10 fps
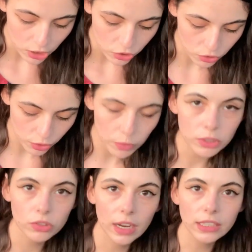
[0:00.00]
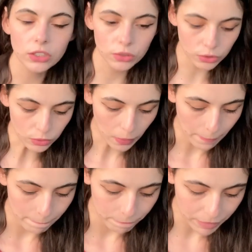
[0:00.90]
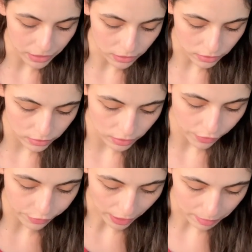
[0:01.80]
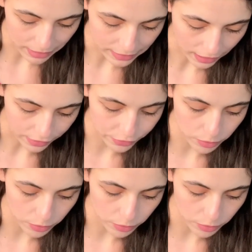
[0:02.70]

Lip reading: So you were trying to build a family life.